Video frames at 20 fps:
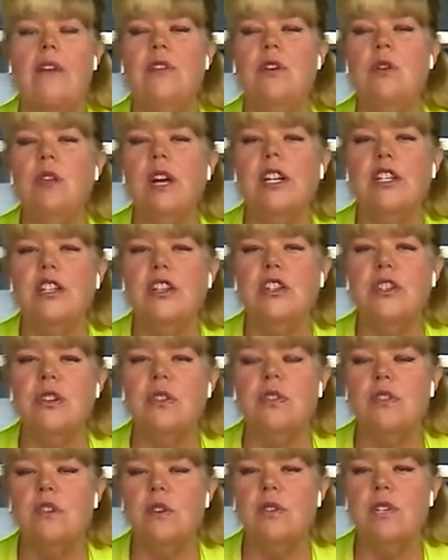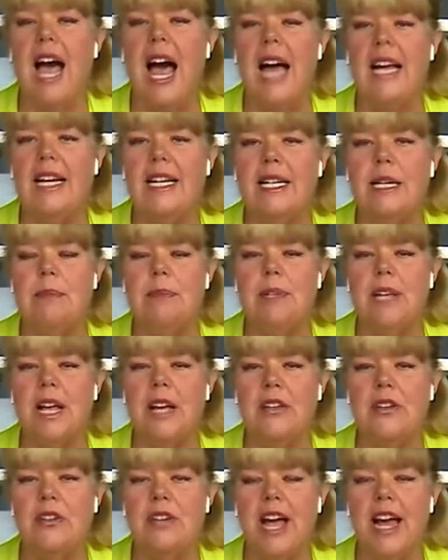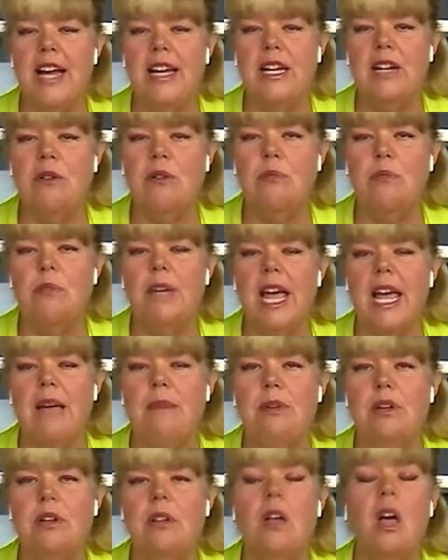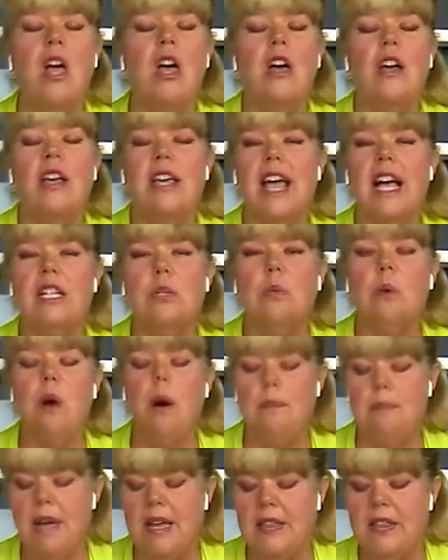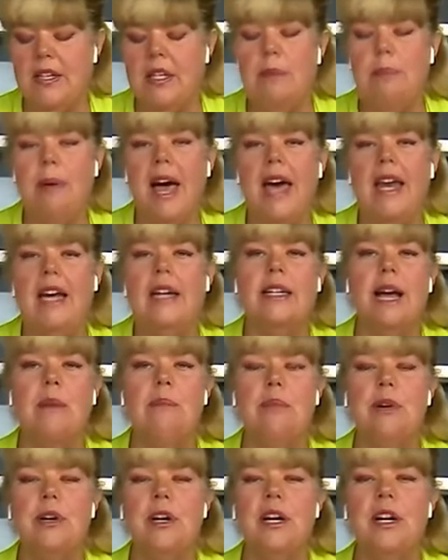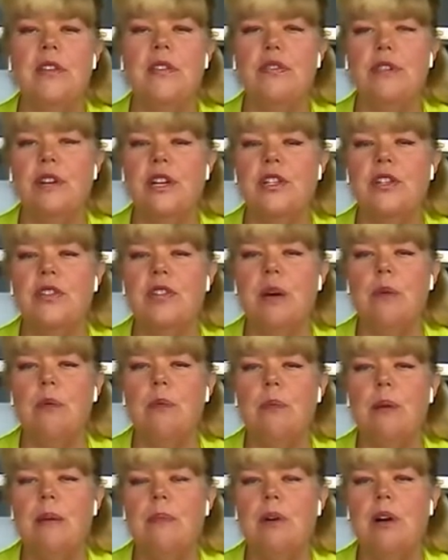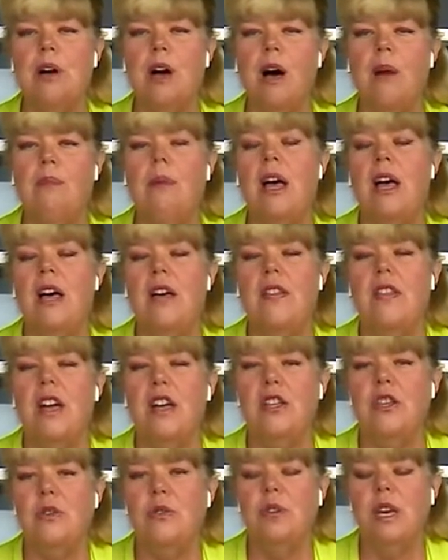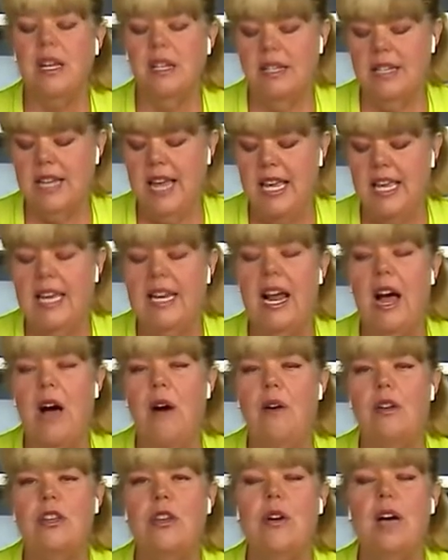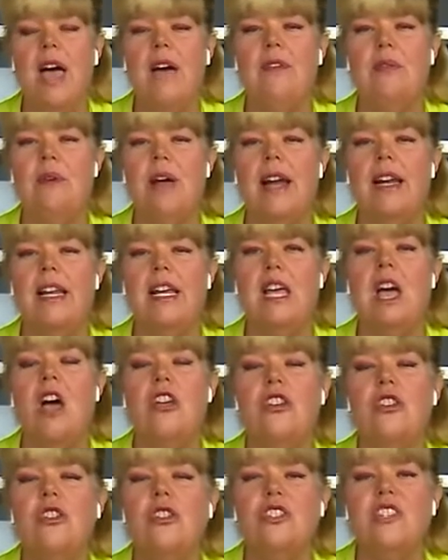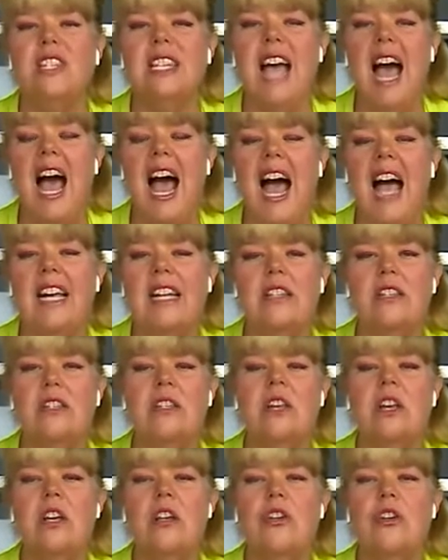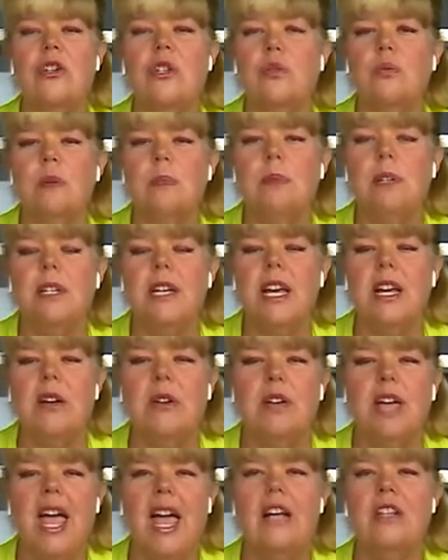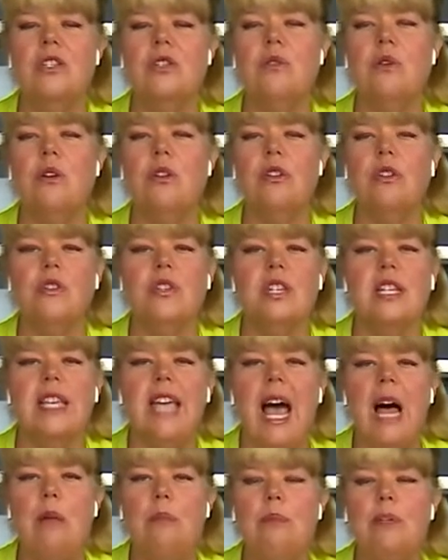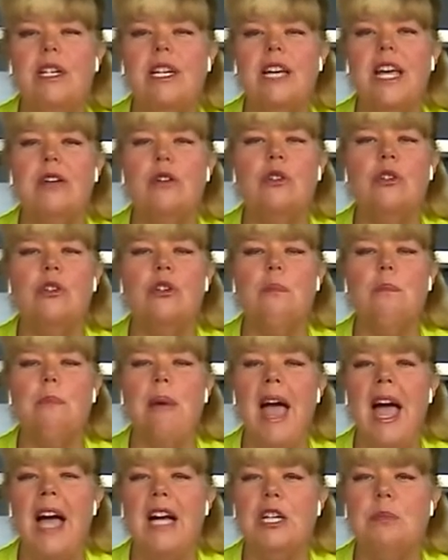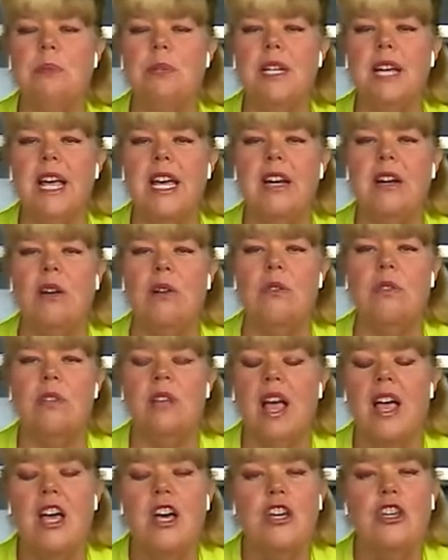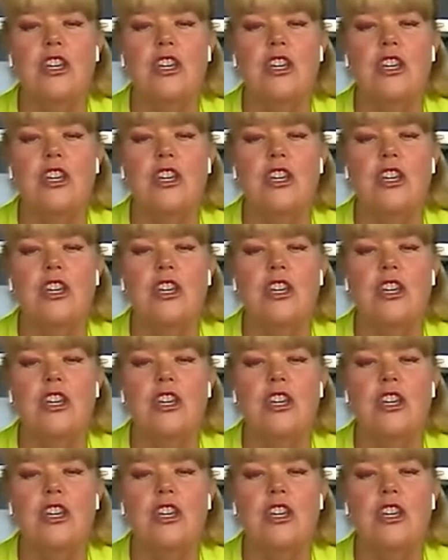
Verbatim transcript: If you like to serve those hot dips on your dining room table, guess what? Make the dip ahead of time, put it in the freezer, and then when people come, then you can take it out and you have it ready. Your sides, your sweet potato casserole, your scalloped potatoes, your mashed potatoes.